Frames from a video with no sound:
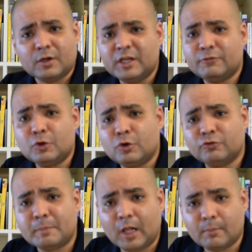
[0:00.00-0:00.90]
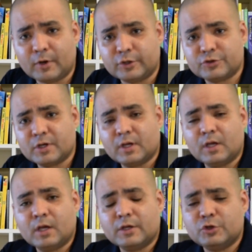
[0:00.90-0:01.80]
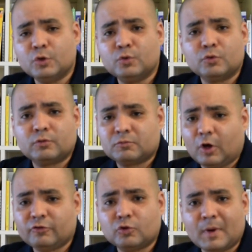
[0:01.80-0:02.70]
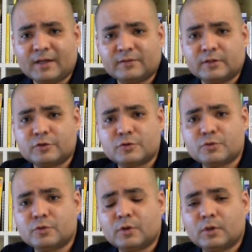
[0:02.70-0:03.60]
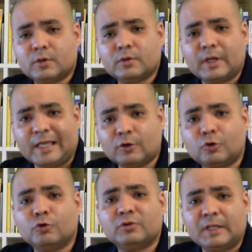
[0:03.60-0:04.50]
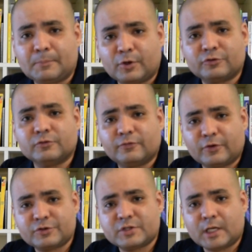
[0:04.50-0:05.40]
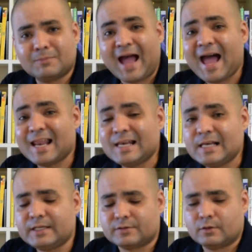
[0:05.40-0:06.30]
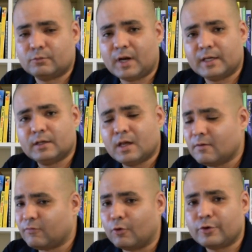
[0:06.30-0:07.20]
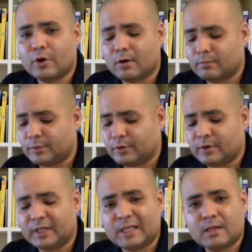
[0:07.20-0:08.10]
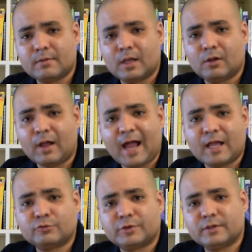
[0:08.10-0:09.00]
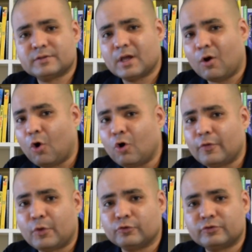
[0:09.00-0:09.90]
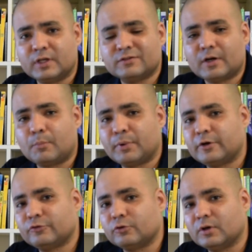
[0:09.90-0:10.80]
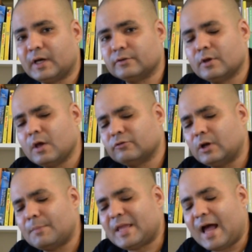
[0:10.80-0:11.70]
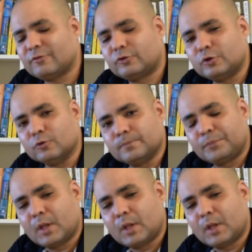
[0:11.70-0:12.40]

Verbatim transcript: if you use mail merge, you customize it to include the person's first name at least, right? Phone number, email, address, all those things are personalized. So let me ask you,